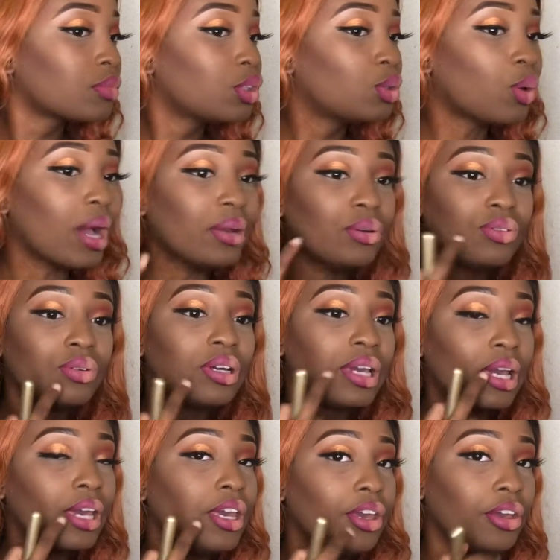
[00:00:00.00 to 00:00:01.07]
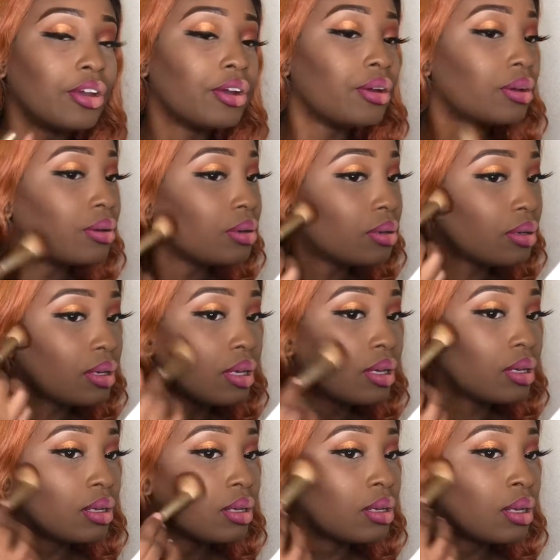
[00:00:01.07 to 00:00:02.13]
So I don't even get here, okay?
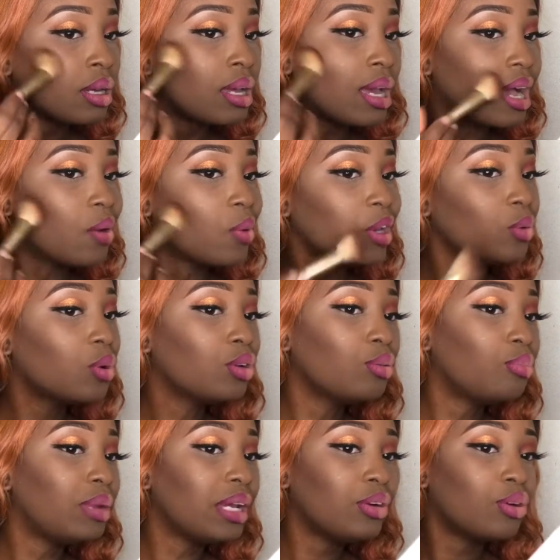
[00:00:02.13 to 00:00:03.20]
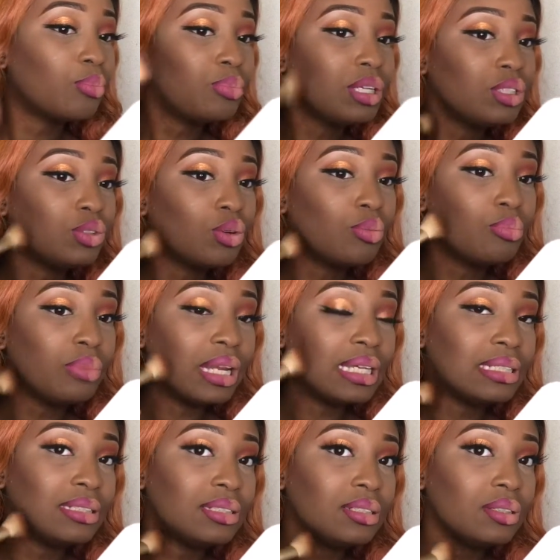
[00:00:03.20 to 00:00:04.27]
And when you want to blend up, please don't
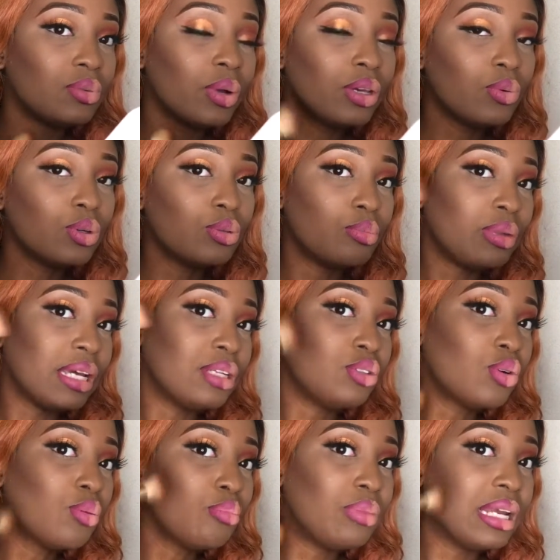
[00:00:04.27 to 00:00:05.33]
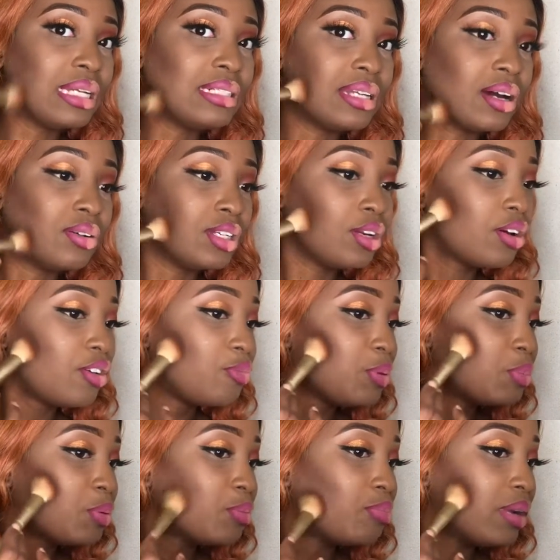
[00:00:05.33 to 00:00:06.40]
blend. When you want to blend, don't blend down. A lot of
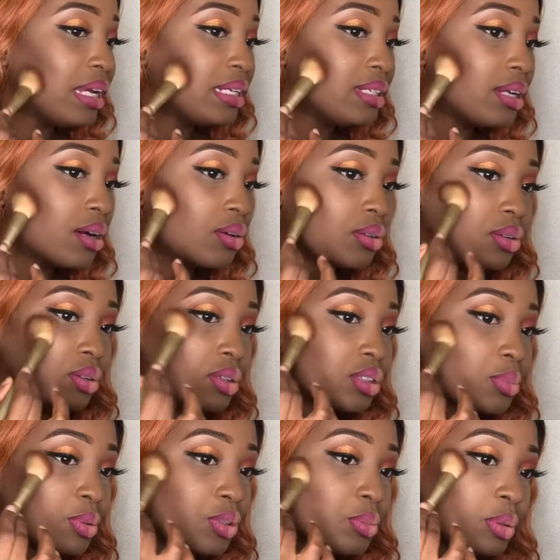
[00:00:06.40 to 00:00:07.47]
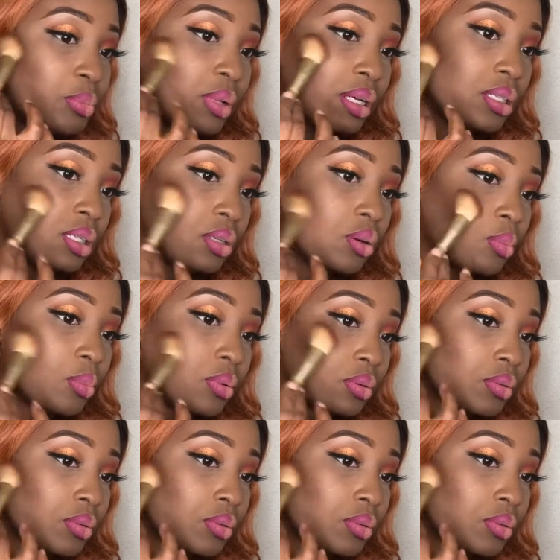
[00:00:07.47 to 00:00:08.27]
people blend down. It's supposed to be blending up.